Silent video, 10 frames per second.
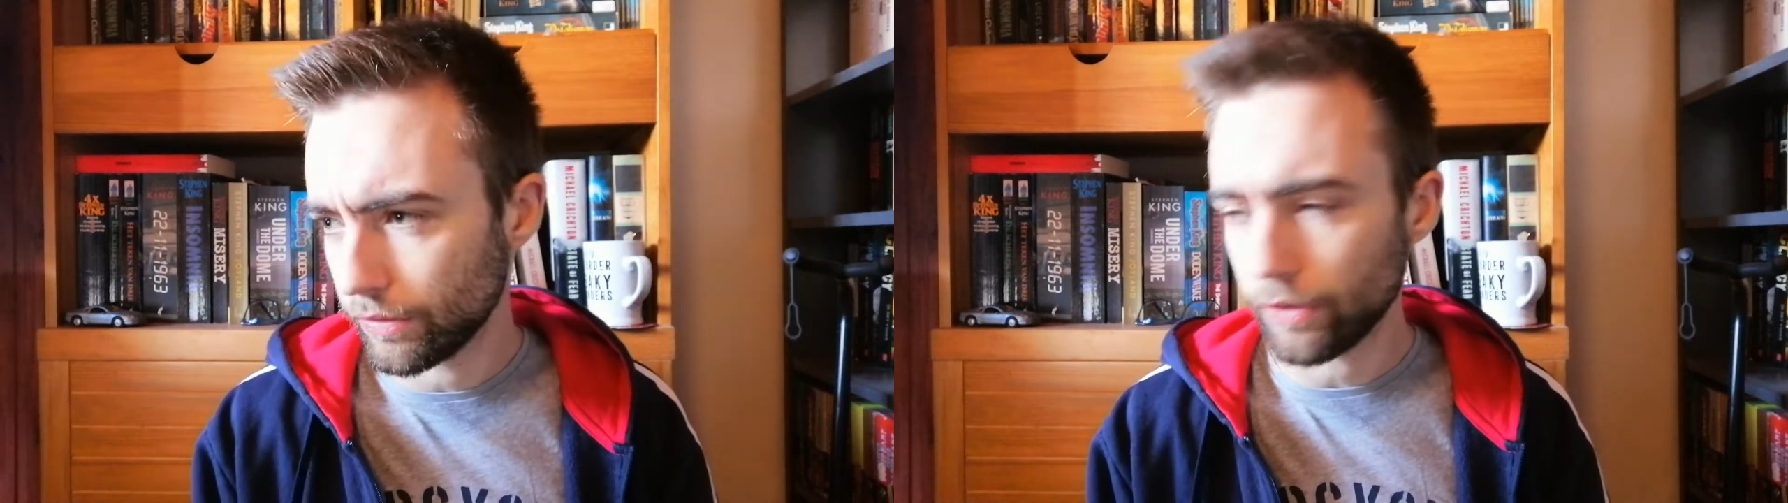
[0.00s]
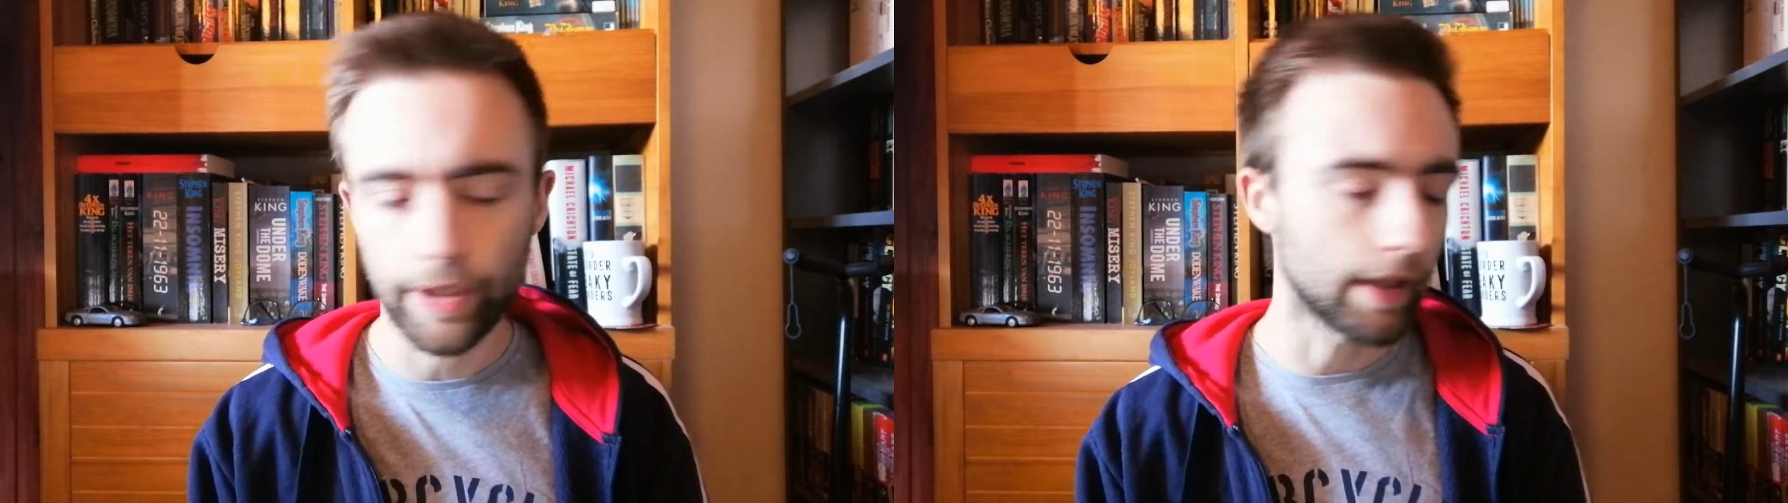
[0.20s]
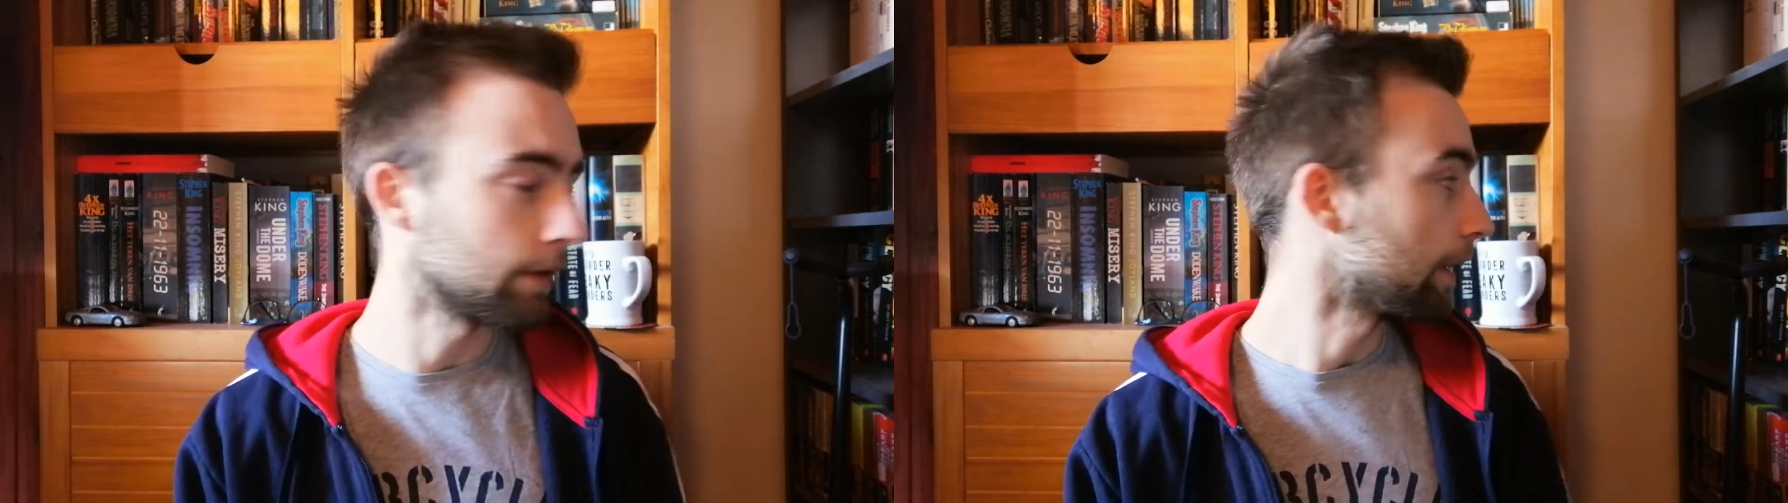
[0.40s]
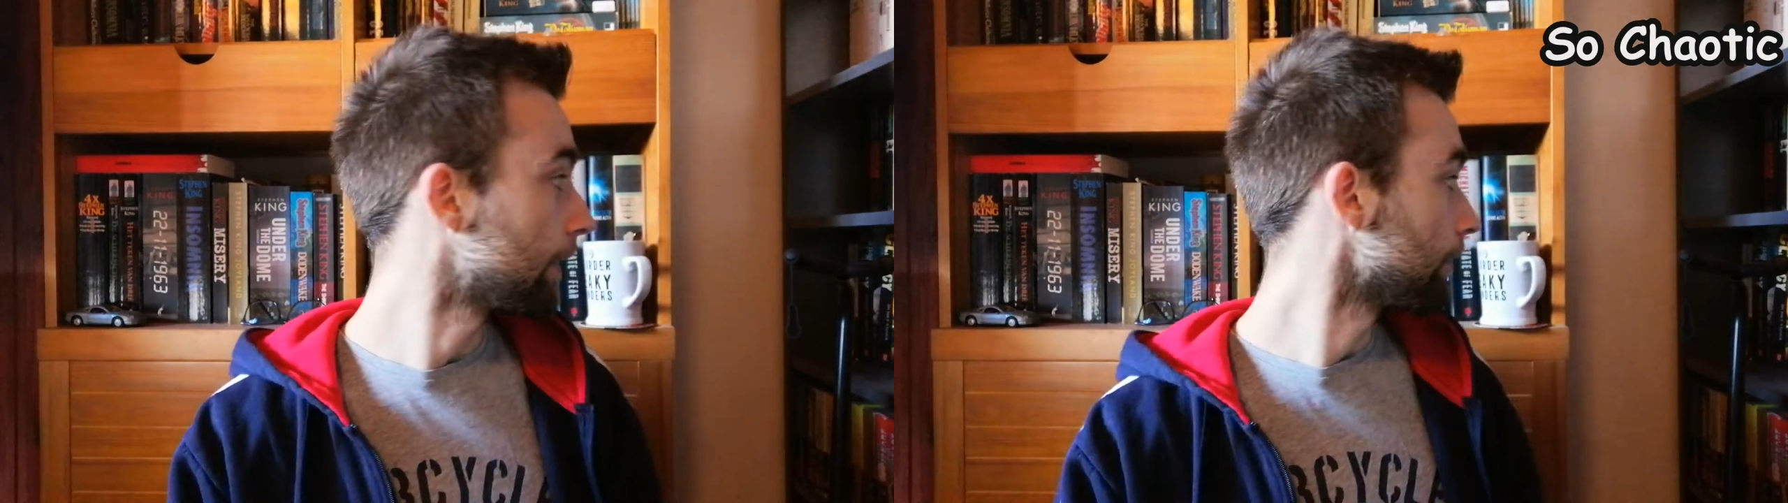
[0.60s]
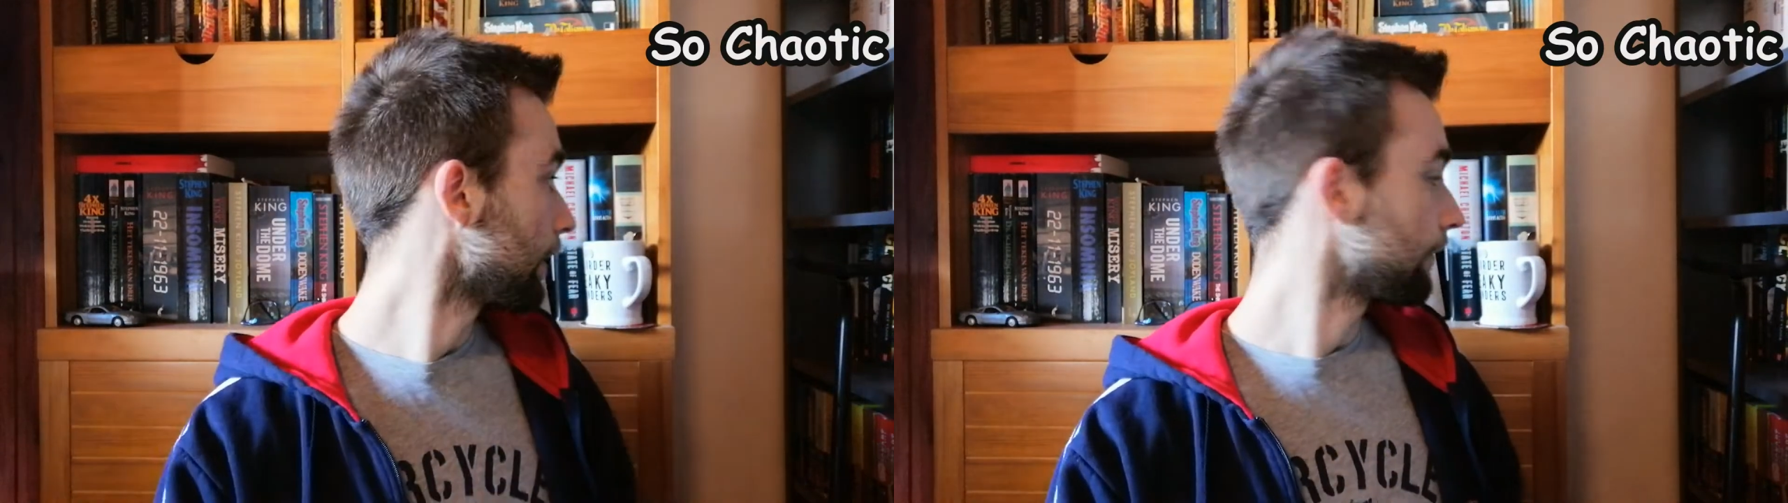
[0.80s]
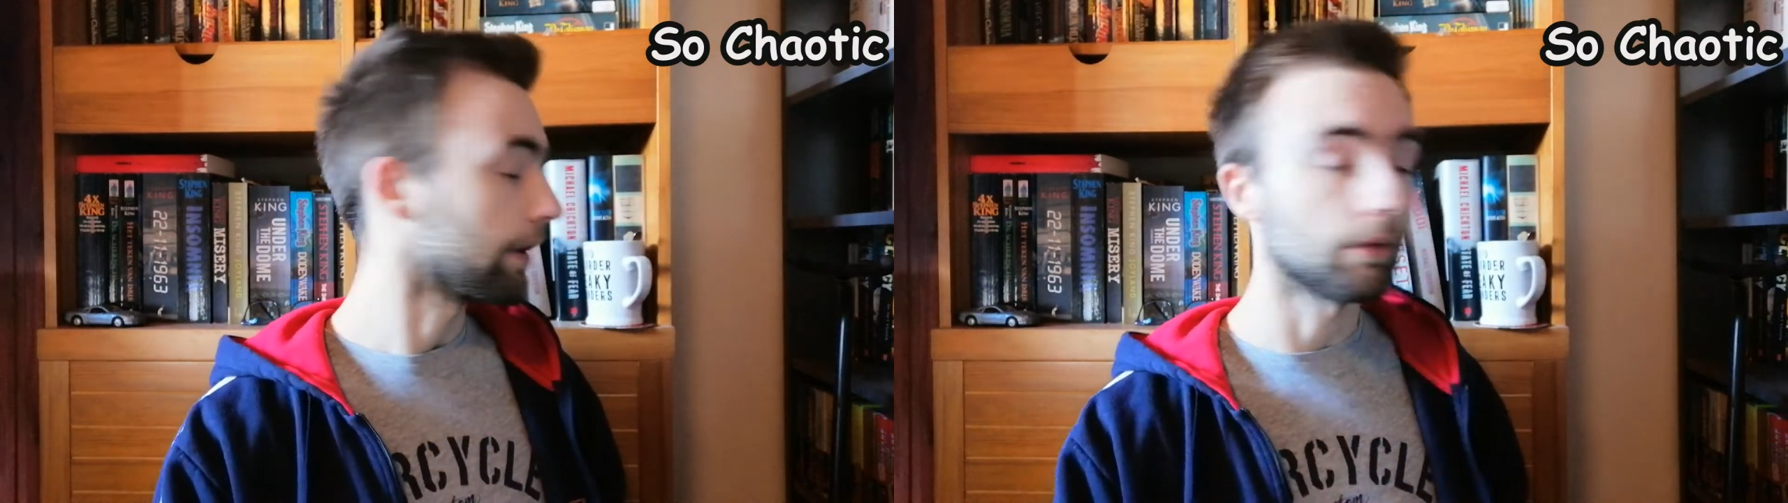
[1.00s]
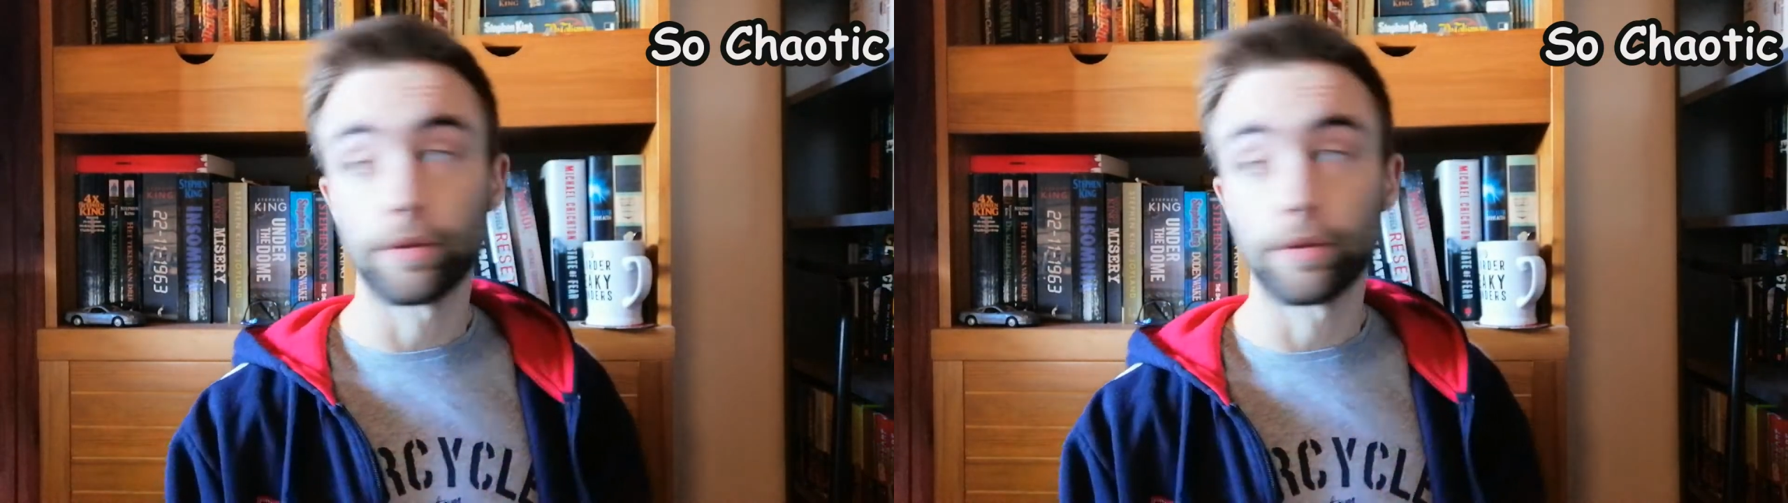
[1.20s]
Oh yeah, I don't have that.